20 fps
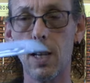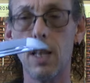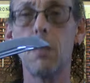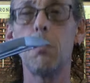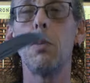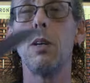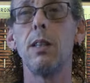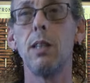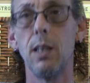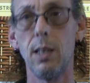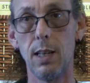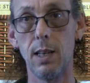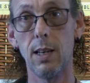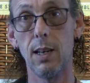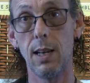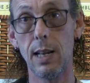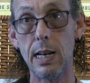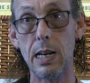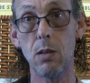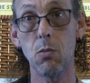end, but they did
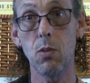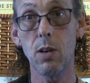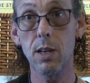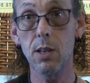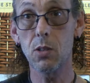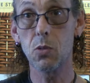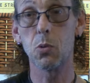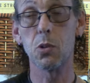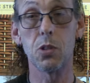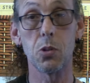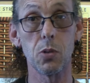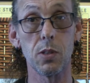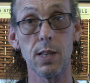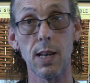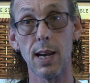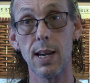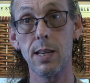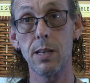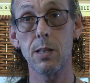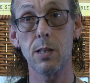it anyways, which was
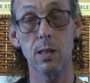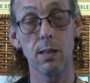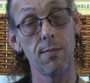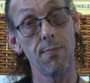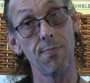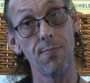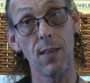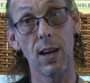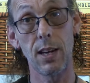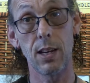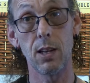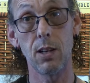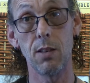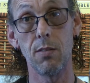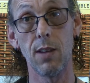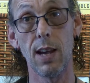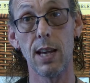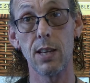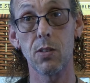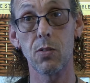nice. I could
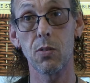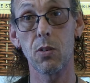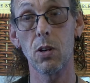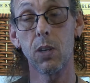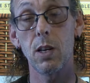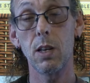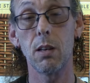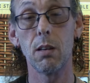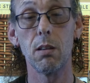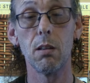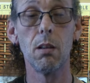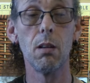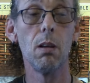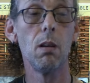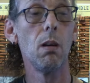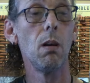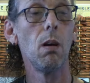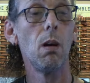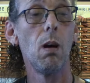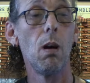have asked for it.
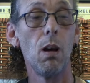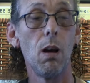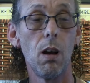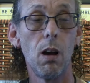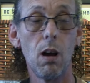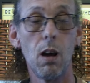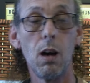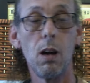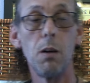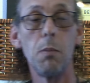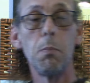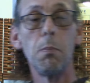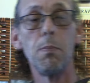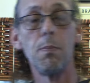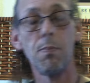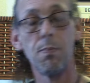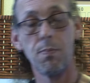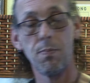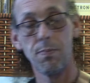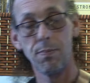Um,
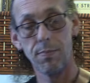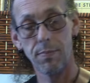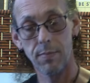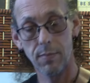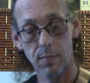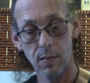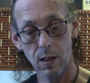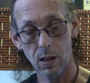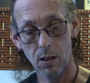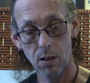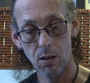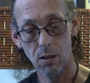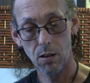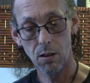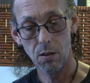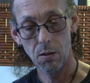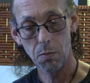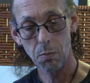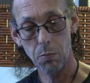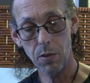
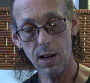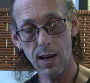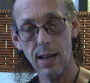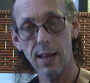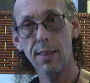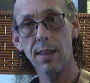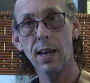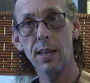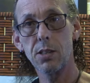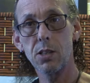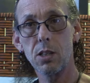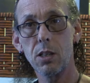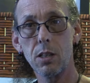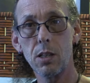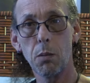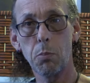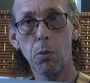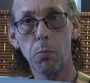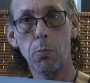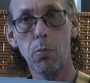but yeah, that's the
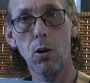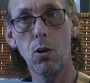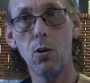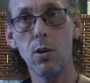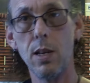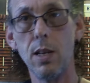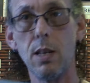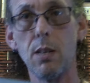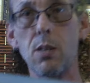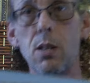double bohi.